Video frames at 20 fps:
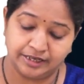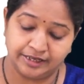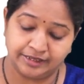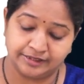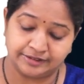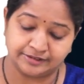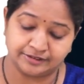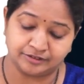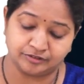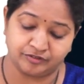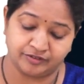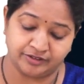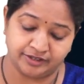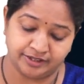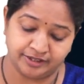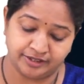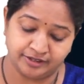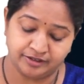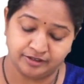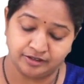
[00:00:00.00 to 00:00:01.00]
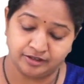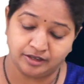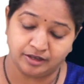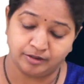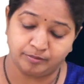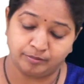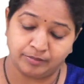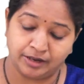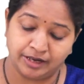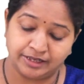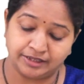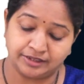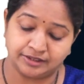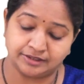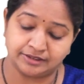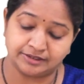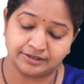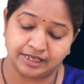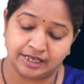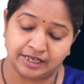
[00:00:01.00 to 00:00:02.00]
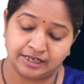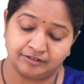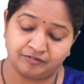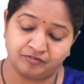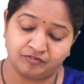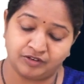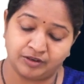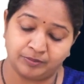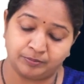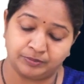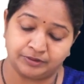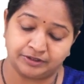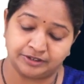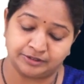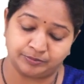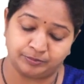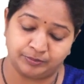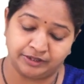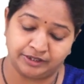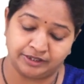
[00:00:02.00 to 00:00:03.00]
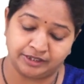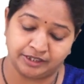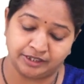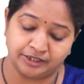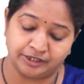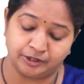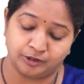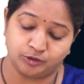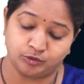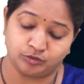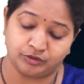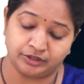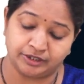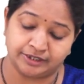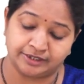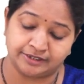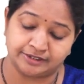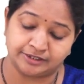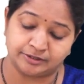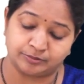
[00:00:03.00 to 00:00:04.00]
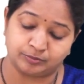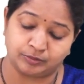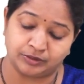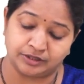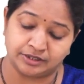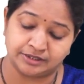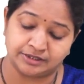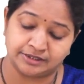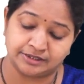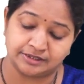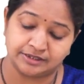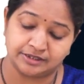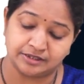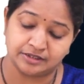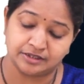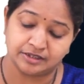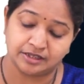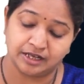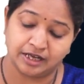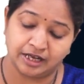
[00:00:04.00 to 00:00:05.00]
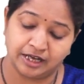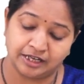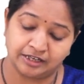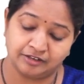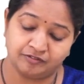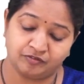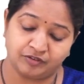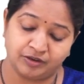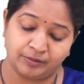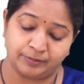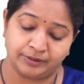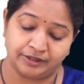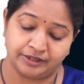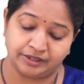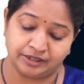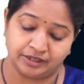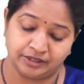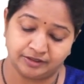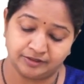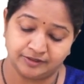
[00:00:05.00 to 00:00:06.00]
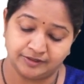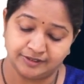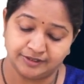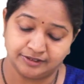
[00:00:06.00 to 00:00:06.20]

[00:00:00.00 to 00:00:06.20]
x square minus alpha plus beta into x plus alpha beta,